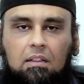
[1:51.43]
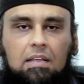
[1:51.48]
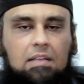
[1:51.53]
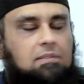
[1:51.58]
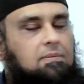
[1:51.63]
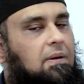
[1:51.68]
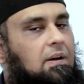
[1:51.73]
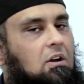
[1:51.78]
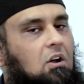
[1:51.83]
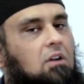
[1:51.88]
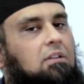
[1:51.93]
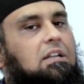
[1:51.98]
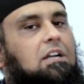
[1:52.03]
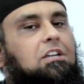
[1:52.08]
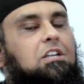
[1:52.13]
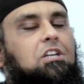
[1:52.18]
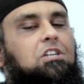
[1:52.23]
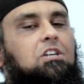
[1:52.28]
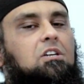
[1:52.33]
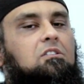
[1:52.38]
These were not the
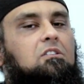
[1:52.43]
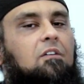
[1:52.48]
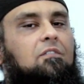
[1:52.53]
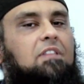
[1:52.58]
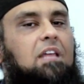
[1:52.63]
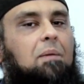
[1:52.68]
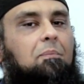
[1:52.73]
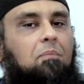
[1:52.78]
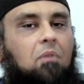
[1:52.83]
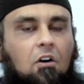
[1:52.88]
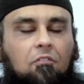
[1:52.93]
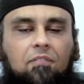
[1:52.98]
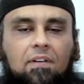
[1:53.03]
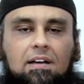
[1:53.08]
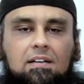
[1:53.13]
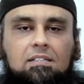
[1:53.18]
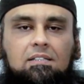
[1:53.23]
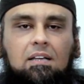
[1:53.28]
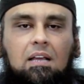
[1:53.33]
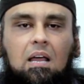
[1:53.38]
teachings of their
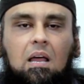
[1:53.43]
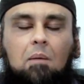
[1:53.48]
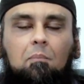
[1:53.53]
prophets,